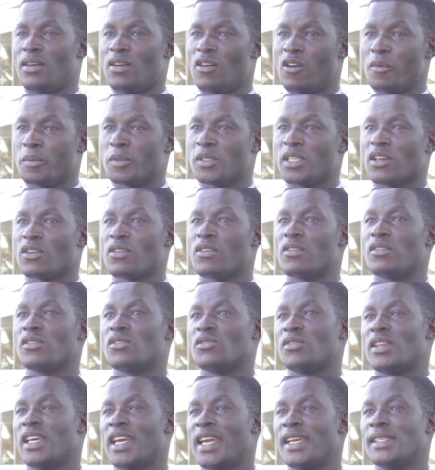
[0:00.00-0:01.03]
obstacle
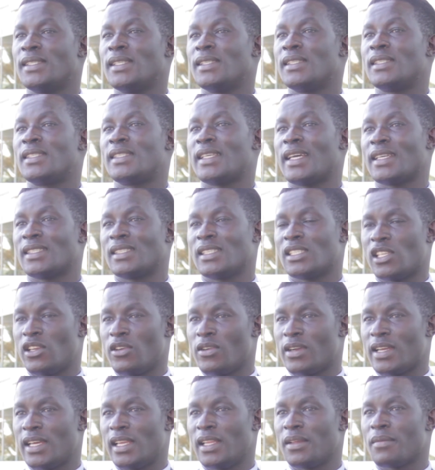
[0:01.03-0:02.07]
to the ICC's success
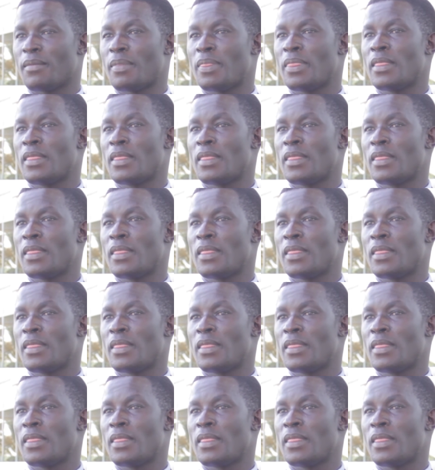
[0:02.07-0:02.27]
locally.